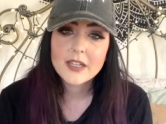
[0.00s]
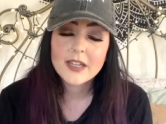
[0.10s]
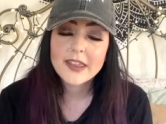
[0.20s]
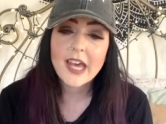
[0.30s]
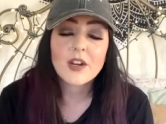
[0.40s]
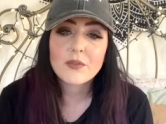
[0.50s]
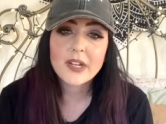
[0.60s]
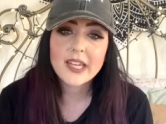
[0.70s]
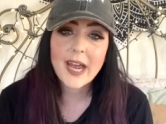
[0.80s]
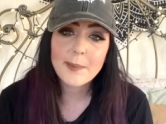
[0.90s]
That'll
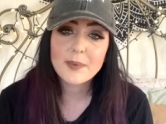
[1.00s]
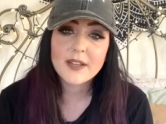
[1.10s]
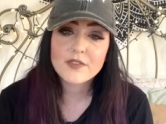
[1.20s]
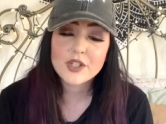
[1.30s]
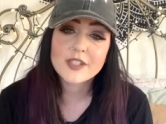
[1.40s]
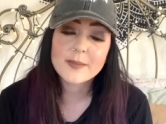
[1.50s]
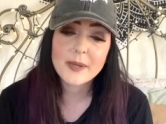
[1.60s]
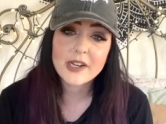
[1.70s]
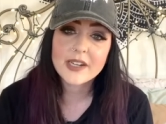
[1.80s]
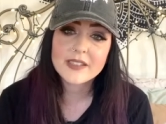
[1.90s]
really uplift your
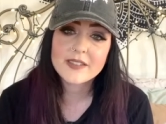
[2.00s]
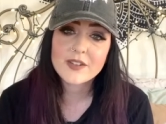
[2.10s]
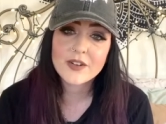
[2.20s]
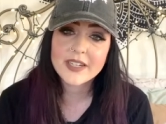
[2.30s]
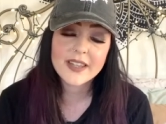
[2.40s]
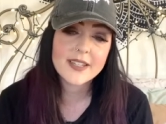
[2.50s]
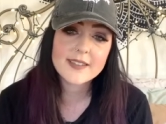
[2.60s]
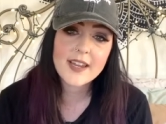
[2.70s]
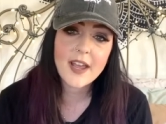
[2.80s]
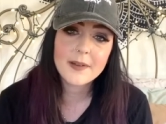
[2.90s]
spirits during this
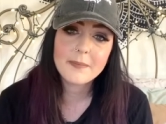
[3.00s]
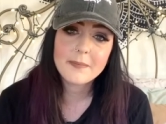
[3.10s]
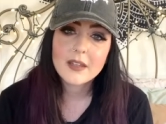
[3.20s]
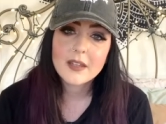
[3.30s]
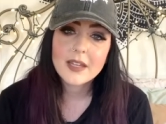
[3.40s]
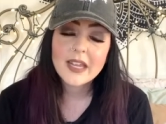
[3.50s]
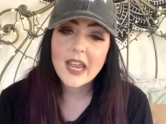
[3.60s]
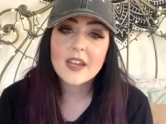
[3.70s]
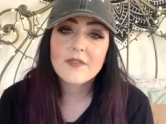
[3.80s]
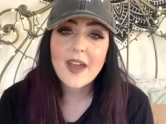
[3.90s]
time.
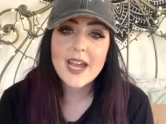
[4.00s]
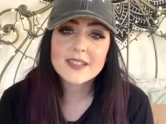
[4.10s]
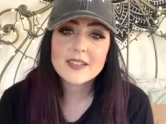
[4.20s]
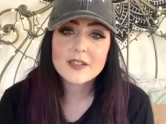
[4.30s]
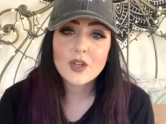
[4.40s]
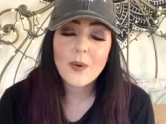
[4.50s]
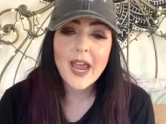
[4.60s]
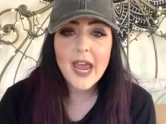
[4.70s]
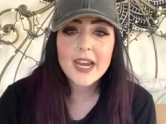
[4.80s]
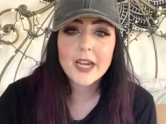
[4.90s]
In fact, go
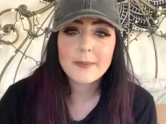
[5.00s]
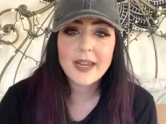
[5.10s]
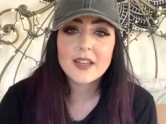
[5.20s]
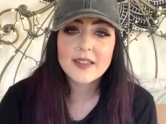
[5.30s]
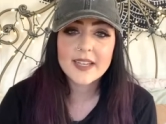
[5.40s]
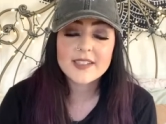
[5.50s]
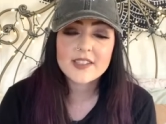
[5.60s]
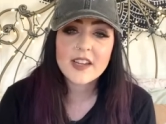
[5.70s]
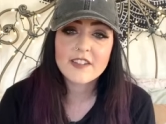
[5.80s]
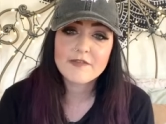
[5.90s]
ahead and make a
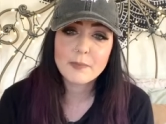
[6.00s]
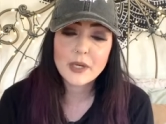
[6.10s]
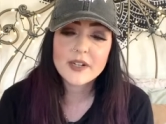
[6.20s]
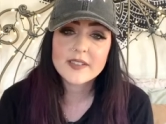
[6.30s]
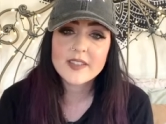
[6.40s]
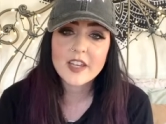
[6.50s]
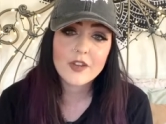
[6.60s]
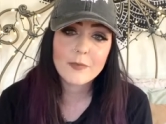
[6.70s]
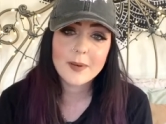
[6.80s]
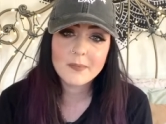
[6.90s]
list of books that
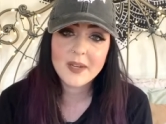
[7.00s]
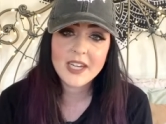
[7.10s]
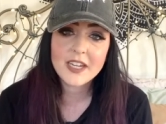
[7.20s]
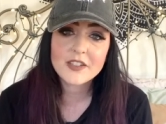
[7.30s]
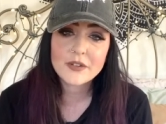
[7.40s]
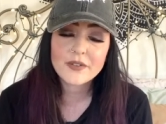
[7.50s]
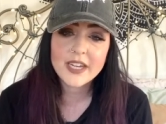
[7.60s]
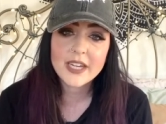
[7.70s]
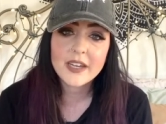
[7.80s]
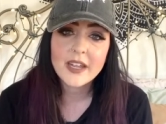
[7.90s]
you've been meaning to
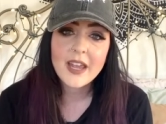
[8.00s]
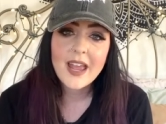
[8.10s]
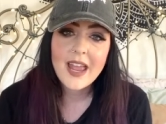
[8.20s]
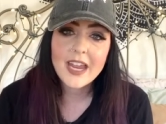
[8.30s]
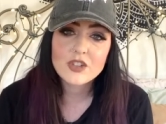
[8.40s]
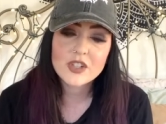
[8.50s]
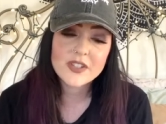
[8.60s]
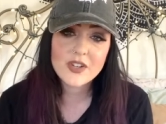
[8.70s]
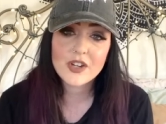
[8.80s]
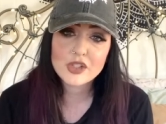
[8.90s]
read and just
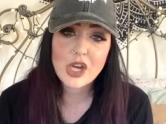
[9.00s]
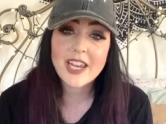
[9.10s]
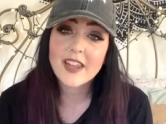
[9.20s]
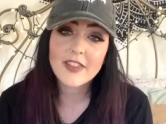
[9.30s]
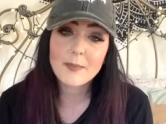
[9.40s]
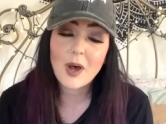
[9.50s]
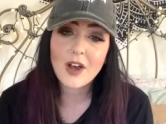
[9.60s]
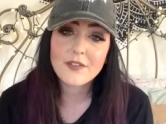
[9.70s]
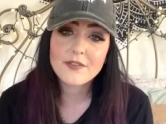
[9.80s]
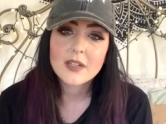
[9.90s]
start checking them
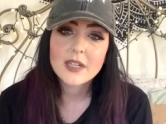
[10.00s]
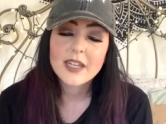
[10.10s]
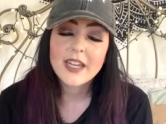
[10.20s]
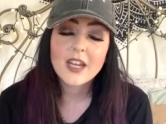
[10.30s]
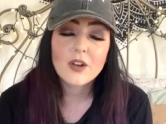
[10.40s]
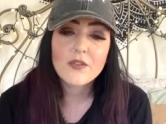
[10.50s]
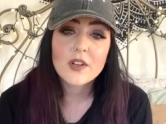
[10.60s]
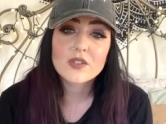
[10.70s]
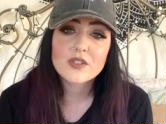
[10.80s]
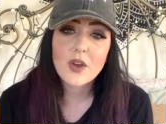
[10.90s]
off. It'll
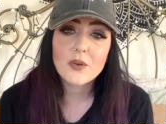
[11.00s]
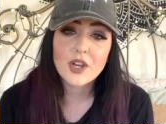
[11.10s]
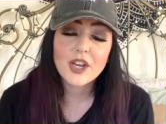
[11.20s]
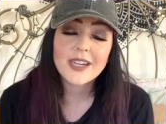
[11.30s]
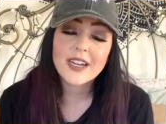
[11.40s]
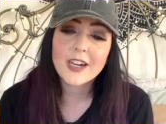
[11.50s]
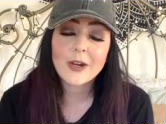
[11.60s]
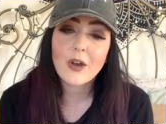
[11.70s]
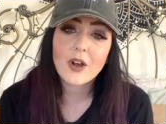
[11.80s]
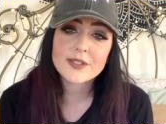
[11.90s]
feel so good and
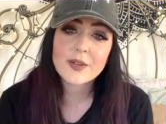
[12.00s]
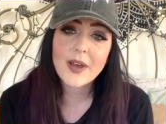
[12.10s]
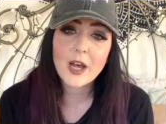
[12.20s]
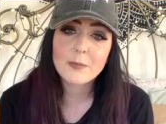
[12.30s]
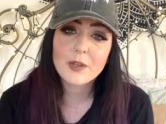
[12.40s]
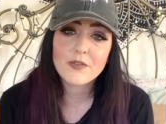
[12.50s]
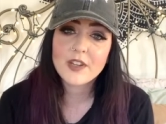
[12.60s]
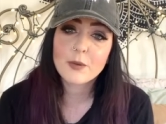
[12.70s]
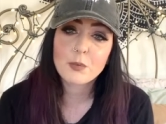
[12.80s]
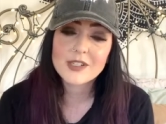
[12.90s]
it'll also help you
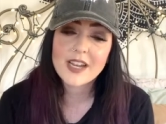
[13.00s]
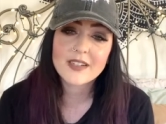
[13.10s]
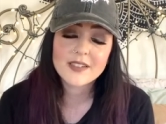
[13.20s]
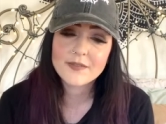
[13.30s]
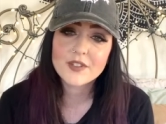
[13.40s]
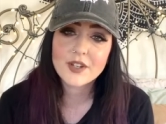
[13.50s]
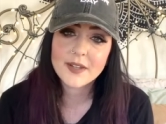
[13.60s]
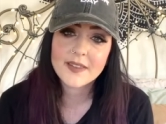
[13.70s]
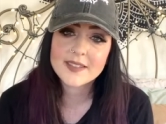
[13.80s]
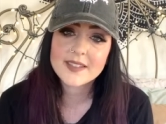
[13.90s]
feel productive
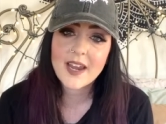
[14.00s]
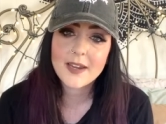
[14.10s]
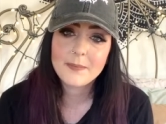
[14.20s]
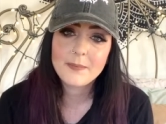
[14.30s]
during this time.